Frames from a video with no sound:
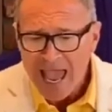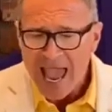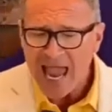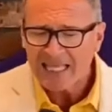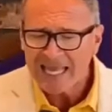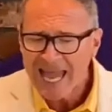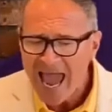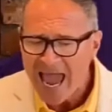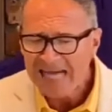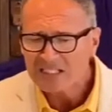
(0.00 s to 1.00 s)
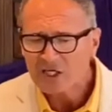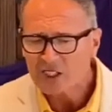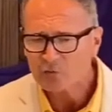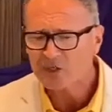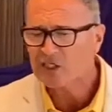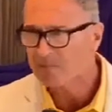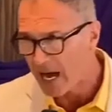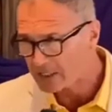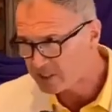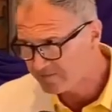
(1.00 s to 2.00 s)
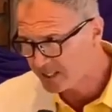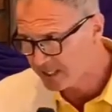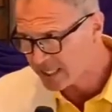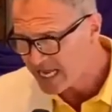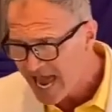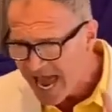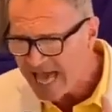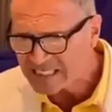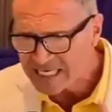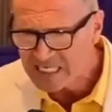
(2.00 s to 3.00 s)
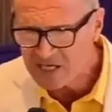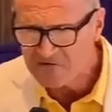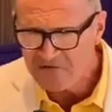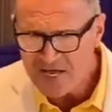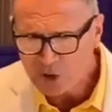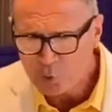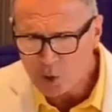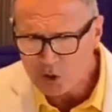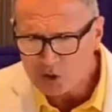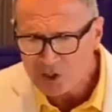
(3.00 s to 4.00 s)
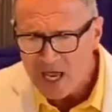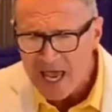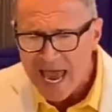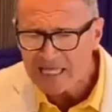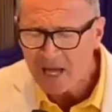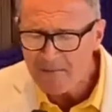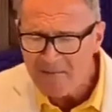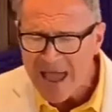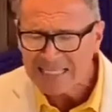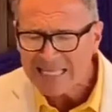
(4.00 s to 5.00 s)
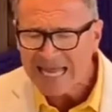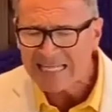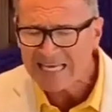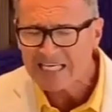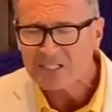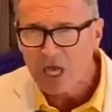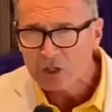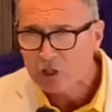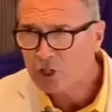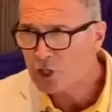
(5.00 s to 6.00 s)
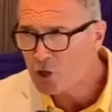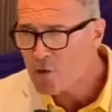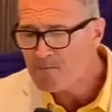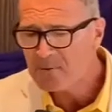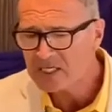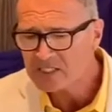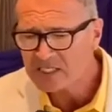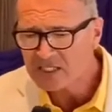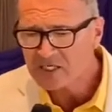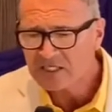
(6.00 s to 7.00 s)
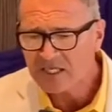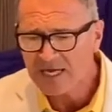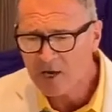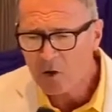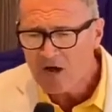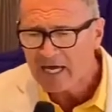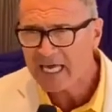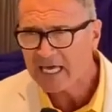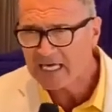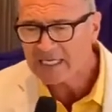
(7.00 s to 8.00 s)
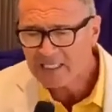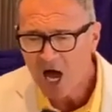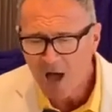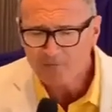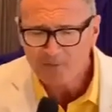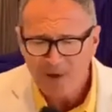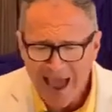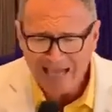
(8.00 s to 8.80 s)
and he hands us responsibility as individuals, and the mandate is do business until he comes back